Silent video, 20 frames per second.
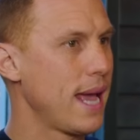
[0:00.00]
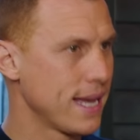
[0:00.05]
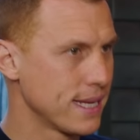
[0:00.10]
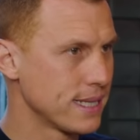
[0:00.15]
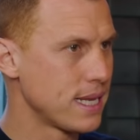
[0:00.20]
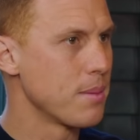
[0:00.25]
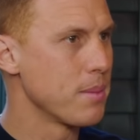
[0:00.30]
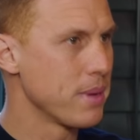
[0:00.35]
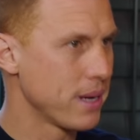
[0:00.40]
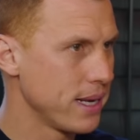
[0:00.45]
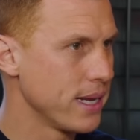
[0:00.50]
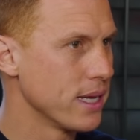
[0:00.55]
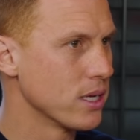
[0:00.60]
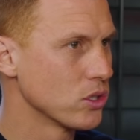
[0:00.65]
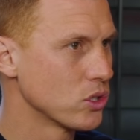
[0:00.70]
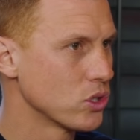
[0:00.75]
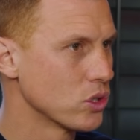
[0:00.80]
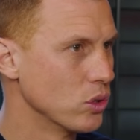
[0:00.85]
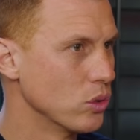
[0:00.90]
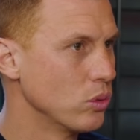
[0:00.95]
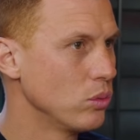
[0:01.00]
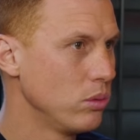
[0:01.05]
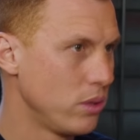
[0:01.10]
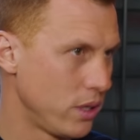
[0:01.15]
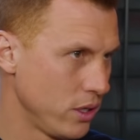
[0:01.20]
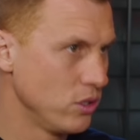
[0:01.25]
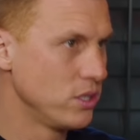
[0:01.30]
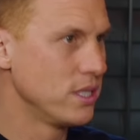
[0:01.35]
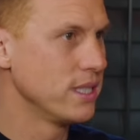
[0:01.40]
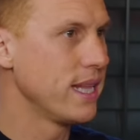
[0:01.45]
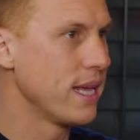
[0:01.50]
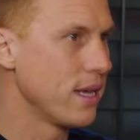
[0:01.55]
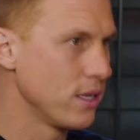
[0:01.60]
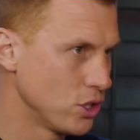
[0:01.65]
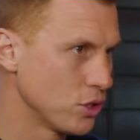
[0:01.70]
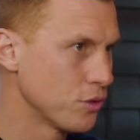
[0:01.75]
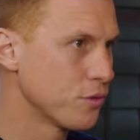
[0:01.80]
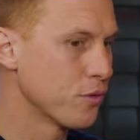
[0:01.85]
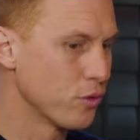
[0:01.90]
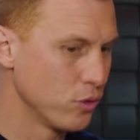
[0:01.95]
academically at school, like yeah. you said there,
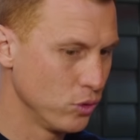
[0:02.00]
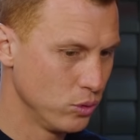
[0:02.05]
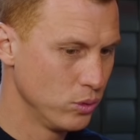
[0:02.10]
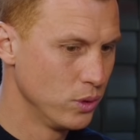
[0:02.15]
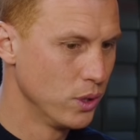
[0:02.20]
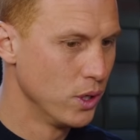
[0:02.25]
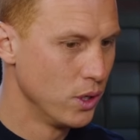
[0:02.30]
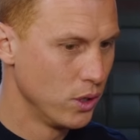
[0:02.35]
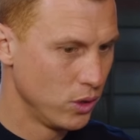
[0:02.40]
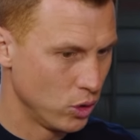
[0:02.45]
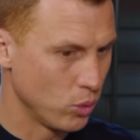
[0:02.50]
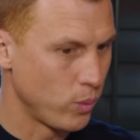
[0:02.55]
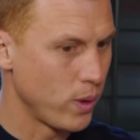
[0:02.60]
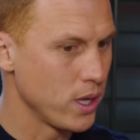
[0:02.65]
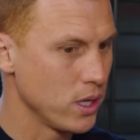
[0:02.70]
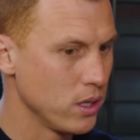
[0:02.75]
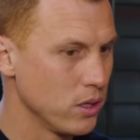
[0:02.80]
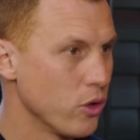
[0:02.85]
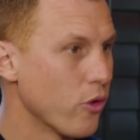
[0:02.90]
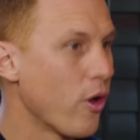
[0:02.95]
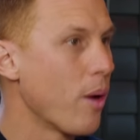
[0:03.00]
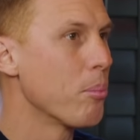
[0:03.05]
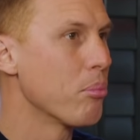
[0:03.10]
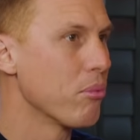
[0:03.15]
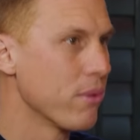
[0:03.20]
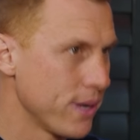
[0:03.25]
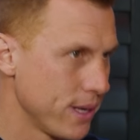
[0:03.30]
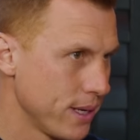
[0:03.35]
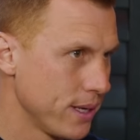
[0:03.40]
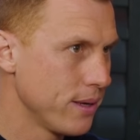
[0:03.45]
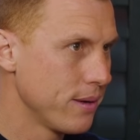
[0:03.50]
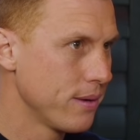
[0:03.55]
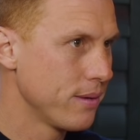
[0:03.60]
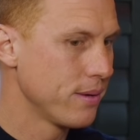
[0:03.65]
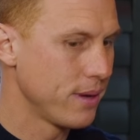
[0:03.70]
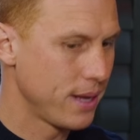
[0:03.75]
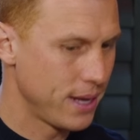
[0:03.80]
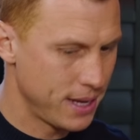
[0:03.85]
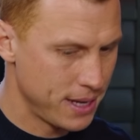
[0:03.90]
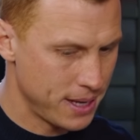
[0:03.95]
just through mm-hmm. the way your upbringing.
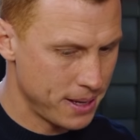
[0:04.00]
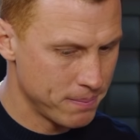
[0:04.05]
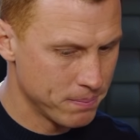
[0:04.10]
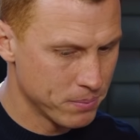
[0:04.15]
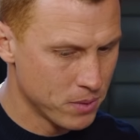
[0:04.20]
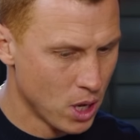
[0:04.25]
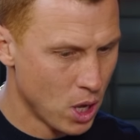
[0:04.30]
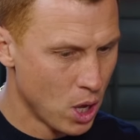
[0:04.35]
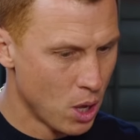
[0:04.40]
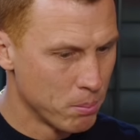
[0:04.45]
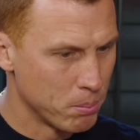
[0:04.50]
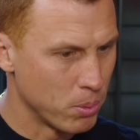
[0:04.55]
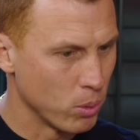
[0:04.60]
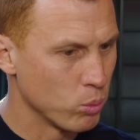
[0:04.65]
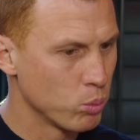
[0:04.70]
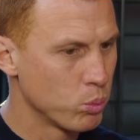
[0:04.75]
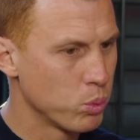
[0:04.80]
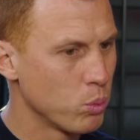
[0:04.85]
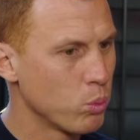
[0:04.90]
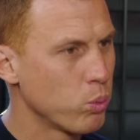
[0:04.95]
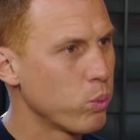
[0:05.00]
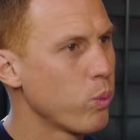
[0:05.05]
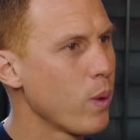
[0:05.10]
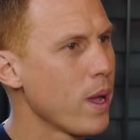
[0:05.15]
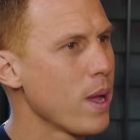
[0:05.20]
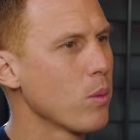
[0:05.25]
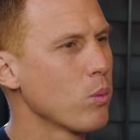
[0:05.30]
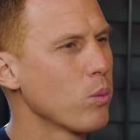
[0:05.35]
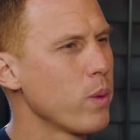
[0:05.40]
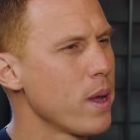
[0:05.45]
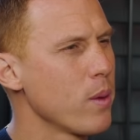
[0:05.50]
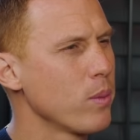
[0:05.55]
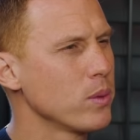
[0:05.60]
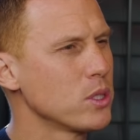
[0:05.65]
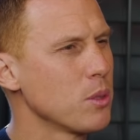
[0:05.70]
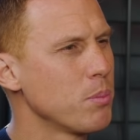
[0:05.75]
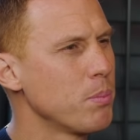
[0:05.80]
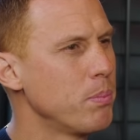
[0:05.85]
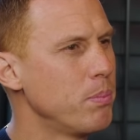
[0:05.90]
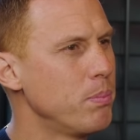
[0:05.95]
Um, where where
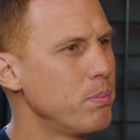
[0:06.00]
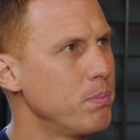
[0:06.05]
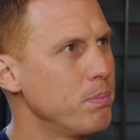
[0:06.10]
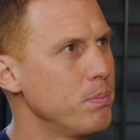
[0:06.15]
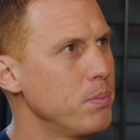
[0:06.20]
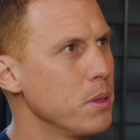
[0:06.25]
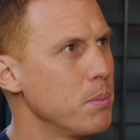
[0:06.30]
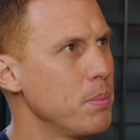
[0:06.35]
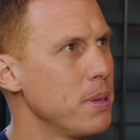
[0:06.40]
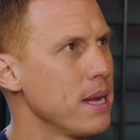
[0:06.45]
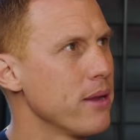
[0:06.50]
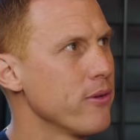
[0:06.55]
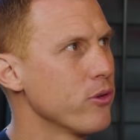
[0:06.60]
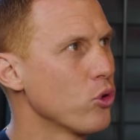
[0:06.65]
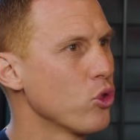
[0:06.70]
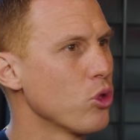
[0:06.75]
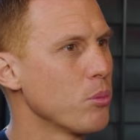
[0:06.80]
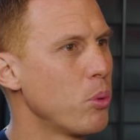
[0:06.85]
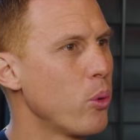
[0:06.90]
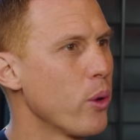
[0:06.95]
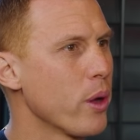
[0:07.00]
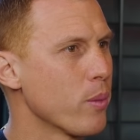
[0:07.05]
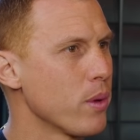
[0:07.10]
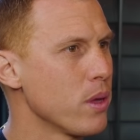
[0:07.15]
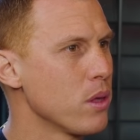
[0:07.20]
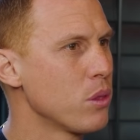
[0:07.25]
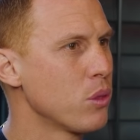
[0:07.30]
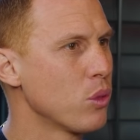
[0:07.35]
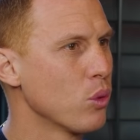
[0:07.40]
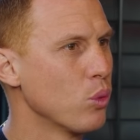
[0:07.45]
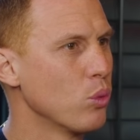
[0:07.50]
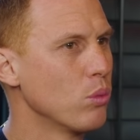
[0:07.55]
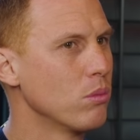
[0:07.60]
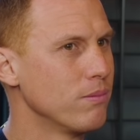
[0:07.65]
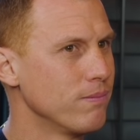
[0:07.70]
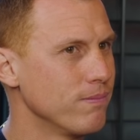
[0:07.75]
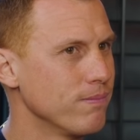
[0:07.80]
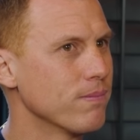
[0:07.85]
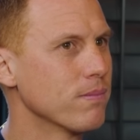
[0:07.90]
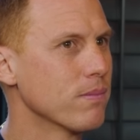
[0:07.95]
was the the period or the point where you thought,
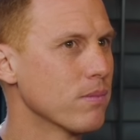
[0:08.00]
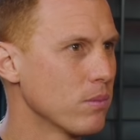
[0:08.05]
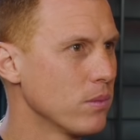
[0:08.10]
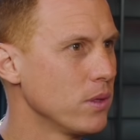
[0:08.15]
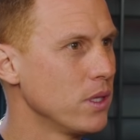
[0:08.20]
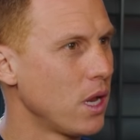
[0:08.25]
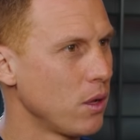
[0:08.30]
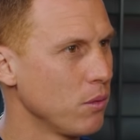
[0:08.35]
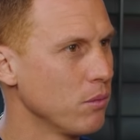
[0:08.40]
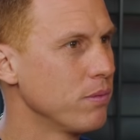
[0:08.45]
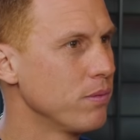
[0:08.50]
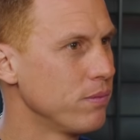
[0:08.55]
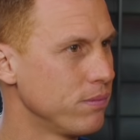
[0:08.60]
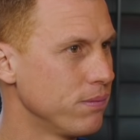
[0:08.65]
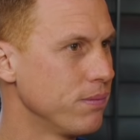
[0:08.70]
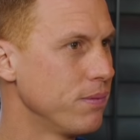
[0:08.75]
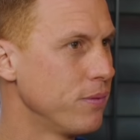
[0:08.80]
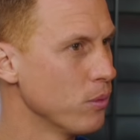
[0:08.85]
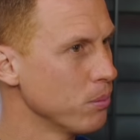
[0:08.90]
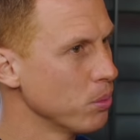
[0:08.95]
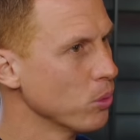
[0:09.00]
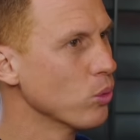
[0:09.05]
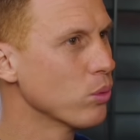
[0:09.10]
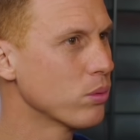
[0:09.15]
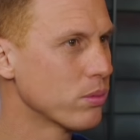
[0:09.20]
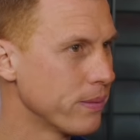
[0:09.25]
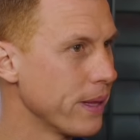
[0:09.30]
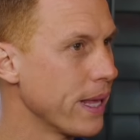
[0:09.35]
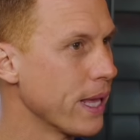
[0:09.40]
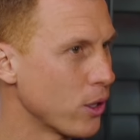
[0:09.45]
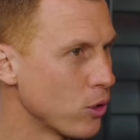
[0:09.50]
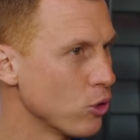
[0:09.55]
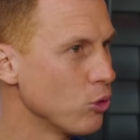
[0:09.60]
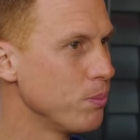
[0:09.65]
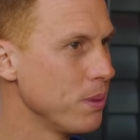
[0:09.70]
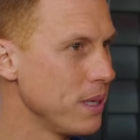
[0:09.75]
you know, football, it could